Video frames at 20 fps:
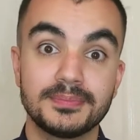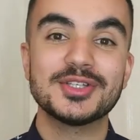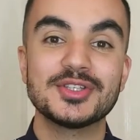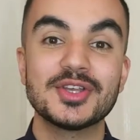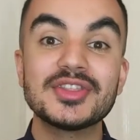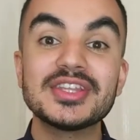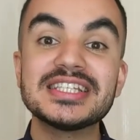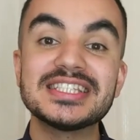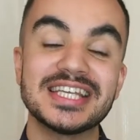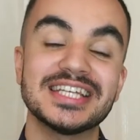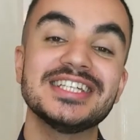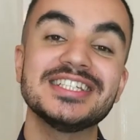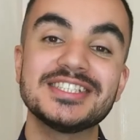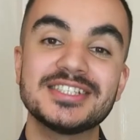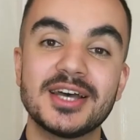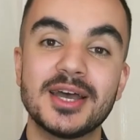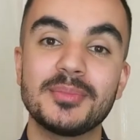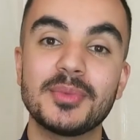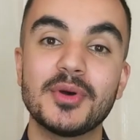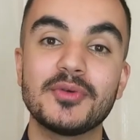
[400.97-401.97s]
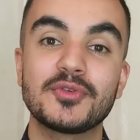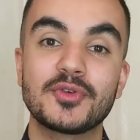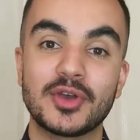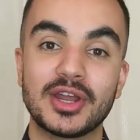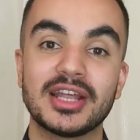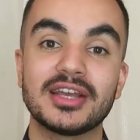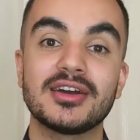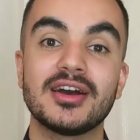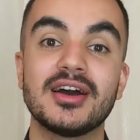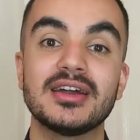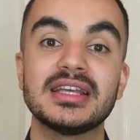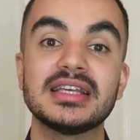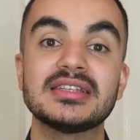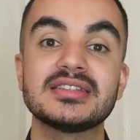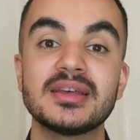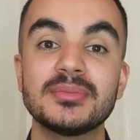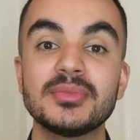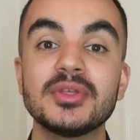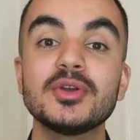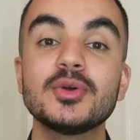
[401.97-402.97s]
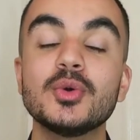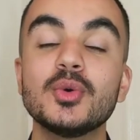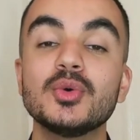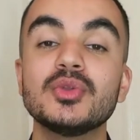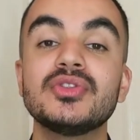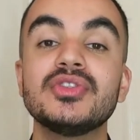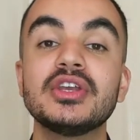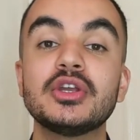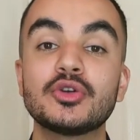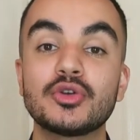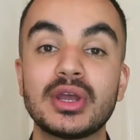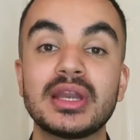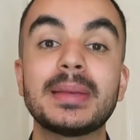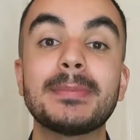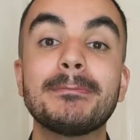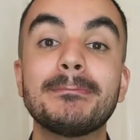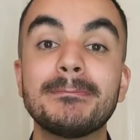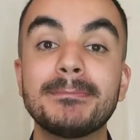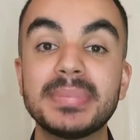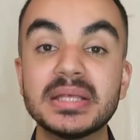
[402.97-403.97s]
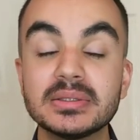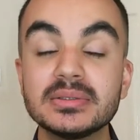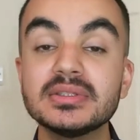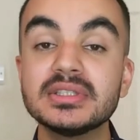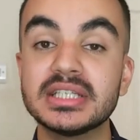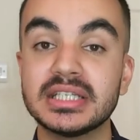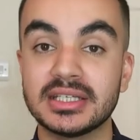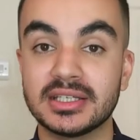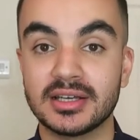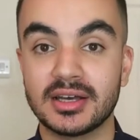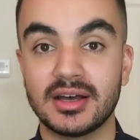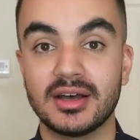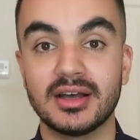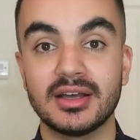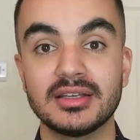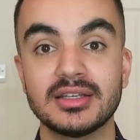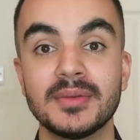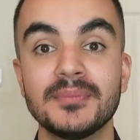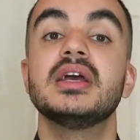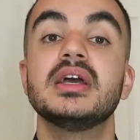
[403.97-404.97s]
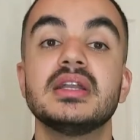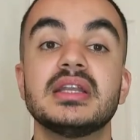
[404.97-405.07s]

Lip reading: So the second type of credit card is something called the credit building card.